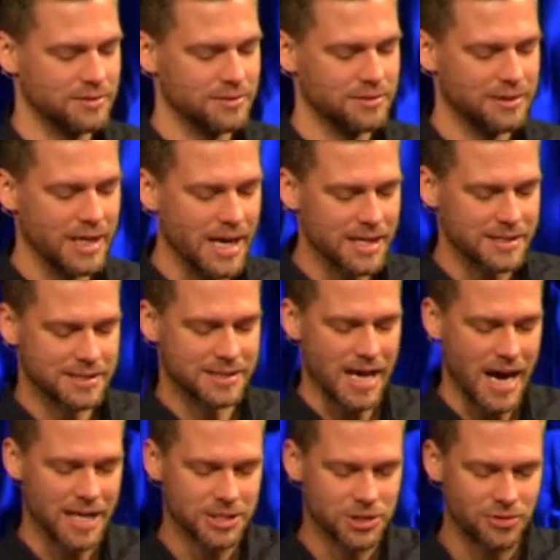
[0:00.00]
Yes,
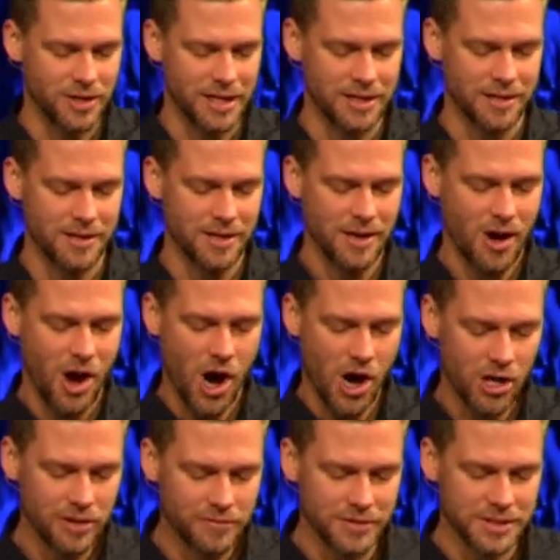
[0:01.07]
God has created
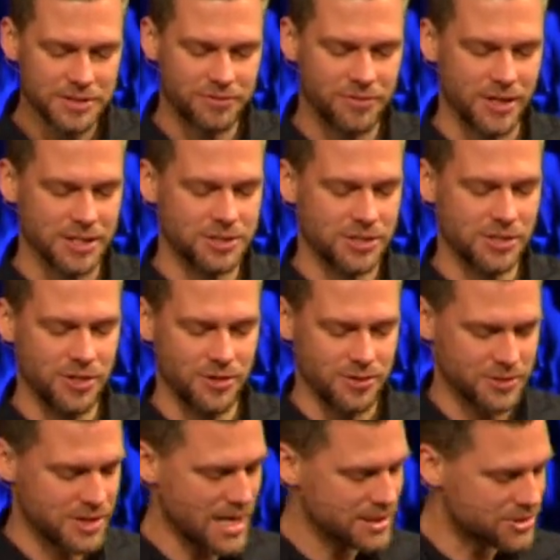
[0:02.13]
all of this for us to
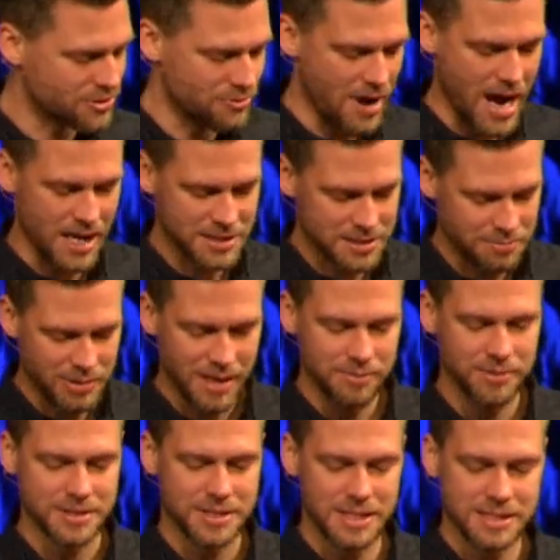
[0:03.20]
use. Yes, the rocks, the
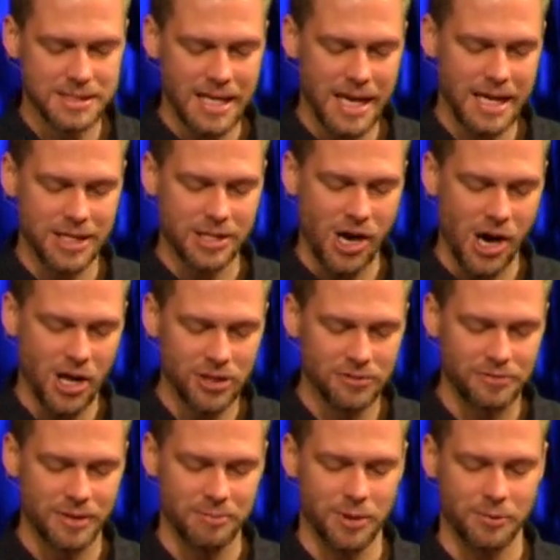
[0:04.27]
pebbles, the sand, all
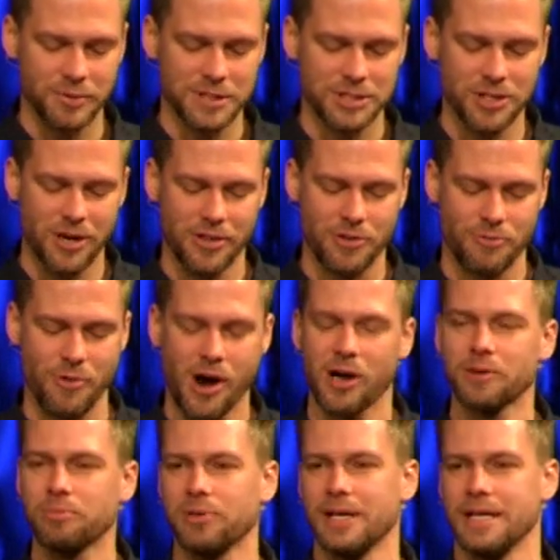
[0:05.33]
of it. But we start in the
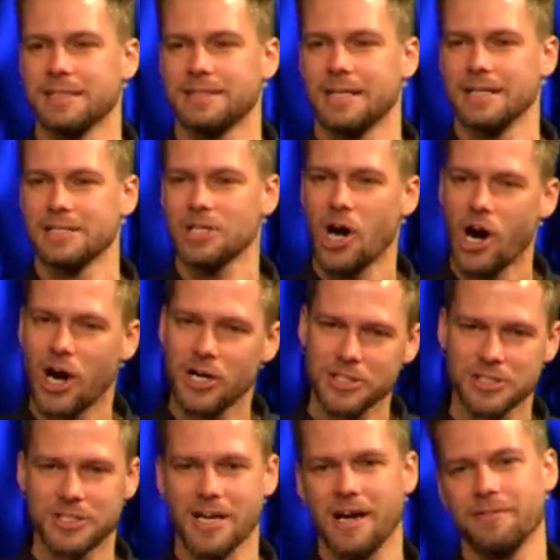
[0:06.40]
wrong place, that it's our
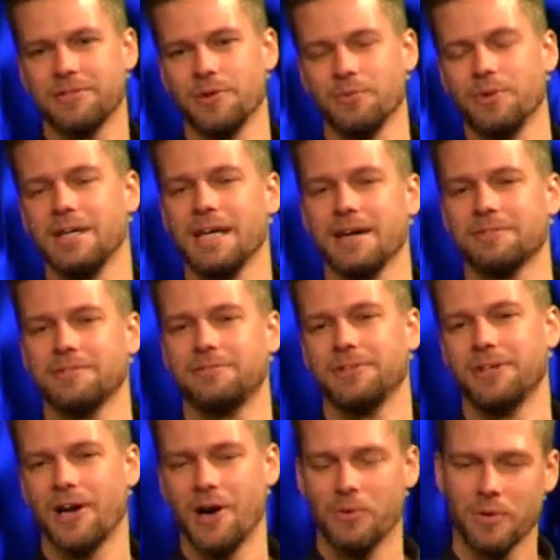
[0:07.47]
stuff that we have to
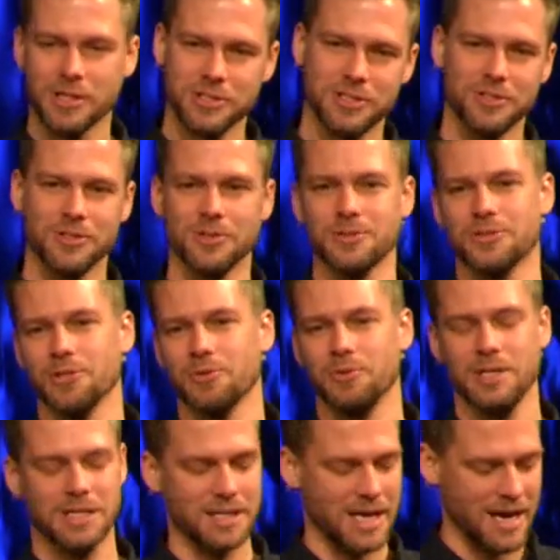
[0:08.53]
figure out what to do so that
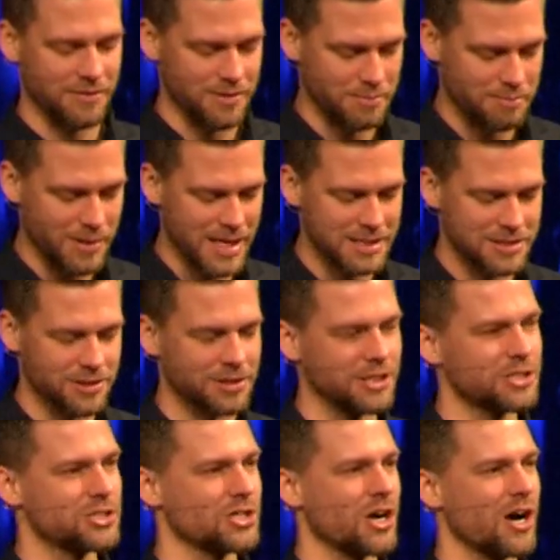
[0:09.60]
we can have the best looking
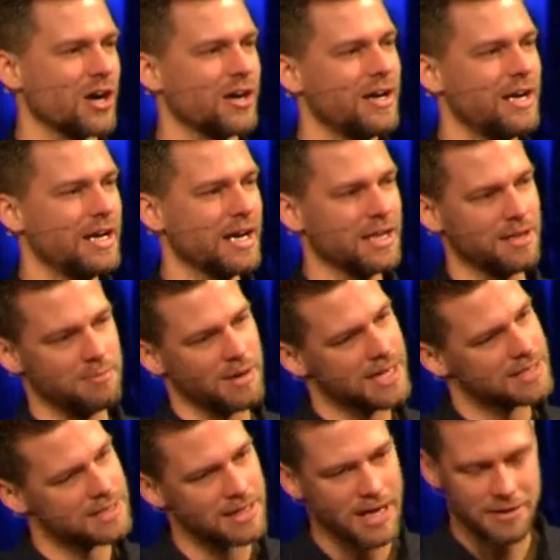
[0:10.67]
jar and the
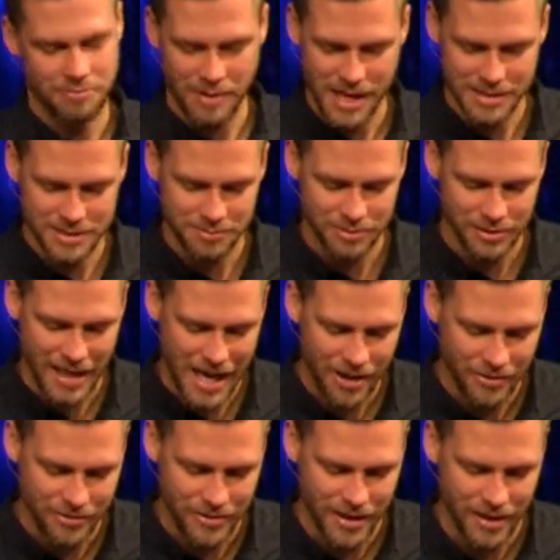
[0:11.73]
best life possible
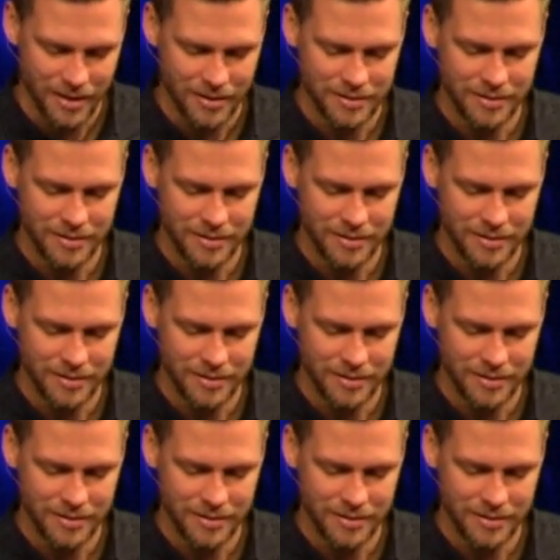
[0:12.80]
out there